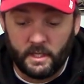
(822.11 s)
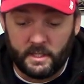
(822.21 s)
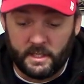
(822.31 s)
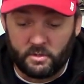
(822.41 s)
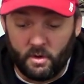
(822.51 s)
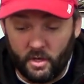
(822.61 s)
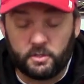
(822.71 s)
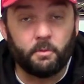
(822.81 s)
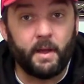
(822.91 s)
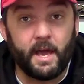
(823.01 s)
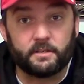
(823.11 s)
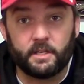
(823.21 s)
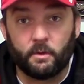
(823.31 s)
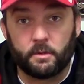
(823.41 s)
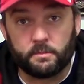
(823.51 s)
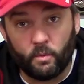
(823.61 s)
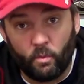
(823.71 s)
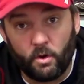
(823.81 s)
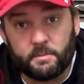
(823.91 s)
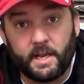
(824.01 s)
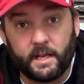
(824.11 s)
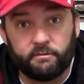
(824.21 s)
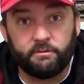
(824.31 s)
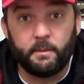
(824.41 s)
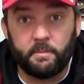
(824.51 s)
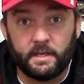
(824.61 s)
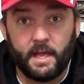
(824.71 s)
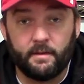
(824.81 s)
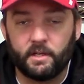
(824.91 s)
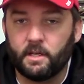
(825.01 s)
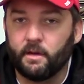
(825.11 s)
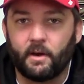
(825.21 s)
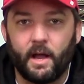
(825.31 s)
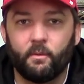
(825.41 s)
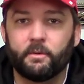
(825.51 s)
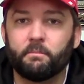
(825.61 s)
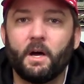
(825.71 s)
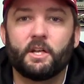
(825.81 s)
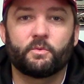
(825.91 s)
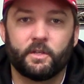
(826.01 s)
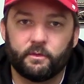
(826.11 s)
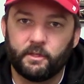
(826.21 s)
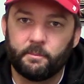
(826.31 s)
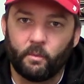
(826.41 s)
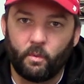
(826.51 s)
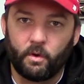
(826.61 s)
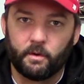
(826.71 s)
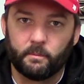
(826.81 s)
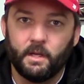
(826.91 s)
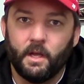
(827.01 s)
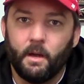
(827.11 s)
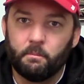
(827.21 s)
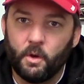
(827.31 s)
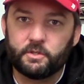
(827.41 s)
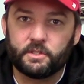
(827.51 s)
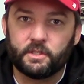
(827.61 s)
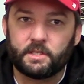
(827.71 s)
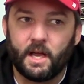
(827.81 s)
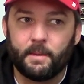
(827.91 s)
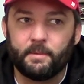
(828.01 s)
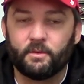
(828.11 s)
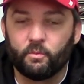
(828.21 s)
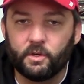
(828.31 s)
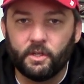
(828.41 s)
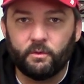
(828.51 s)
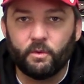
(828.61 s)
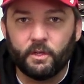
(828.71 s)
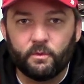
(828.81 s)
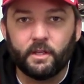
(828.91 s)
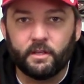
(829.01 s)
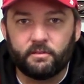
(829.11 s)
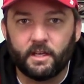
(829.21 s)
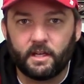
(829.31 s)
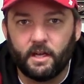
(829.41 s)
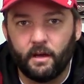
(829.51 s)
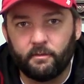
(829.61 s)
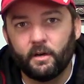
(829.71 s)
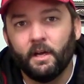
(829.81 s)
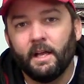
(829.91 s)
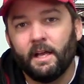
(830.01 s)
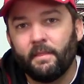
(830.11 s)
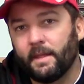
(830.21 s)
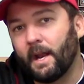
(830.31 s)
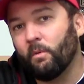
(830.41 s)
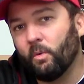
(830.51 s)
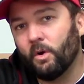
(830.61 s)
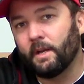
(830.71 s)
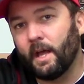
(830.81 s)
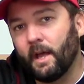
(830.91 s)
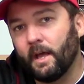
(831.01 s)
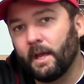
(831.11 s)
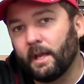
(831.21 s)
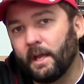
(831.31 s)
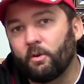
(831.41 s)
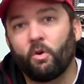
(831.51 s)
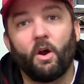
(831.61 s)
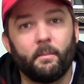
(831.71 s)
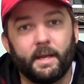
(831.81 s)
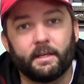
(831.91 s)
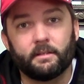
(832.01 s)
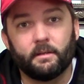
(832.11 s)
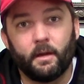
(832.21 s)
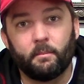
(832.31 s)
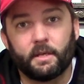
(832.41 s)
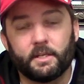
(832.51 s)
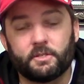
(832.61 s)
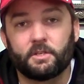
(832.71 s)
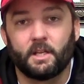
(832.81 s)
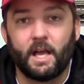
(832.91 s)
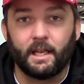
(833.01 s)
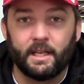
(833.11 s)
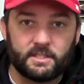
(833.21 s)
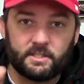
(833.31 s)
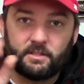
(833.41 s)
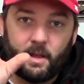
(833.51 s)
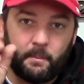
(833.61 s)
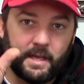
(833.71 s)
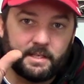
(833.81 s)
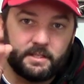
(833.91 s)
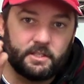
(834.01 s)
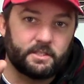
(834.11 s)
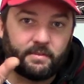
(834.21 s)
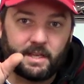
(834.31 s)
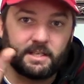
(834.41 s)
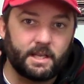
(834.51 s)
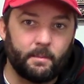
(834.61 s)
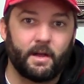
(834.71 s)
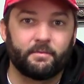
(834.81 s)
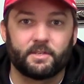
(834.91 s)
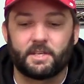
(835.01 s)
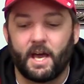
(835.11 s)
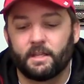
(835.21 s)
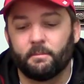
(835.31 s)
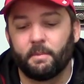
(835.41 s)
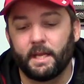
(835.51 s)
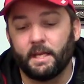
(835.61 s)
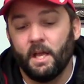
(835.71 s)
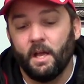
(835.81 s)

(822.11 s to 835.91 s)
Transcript: And these are also paddle tail worms, but worms I can flip into heavy cover. I would much rather flip a worm most of the time into really, really, really thick cover than I would a, a bait uh, because there's a lot less appendages and things coming off the side of the bait.